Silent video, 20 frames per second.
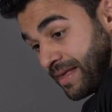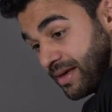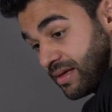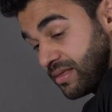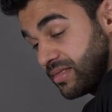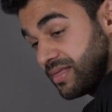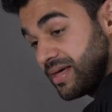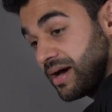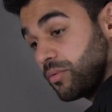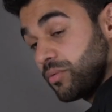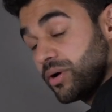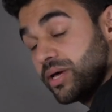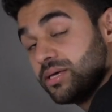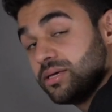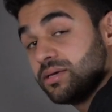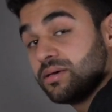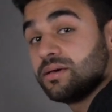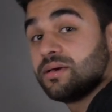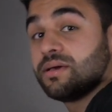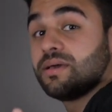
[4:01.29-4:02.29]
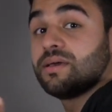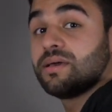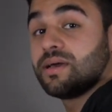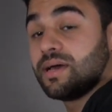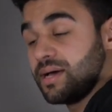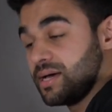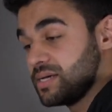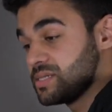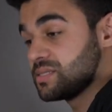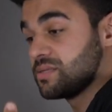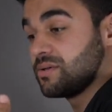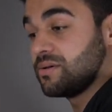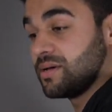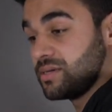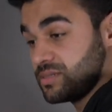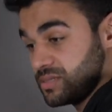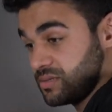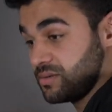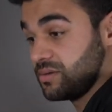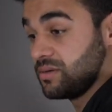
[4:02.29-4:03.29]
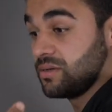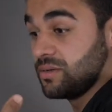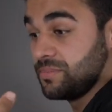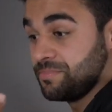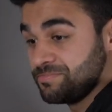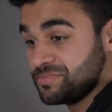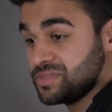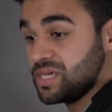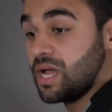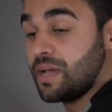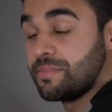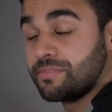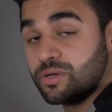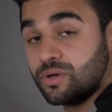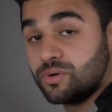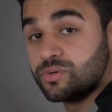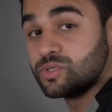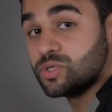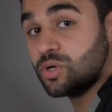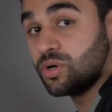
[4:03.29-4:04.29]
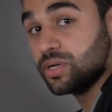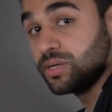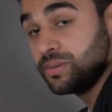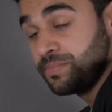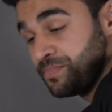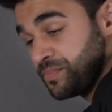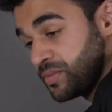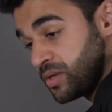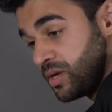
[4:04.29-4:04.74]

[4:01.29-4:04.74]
And that way, as the time goes on,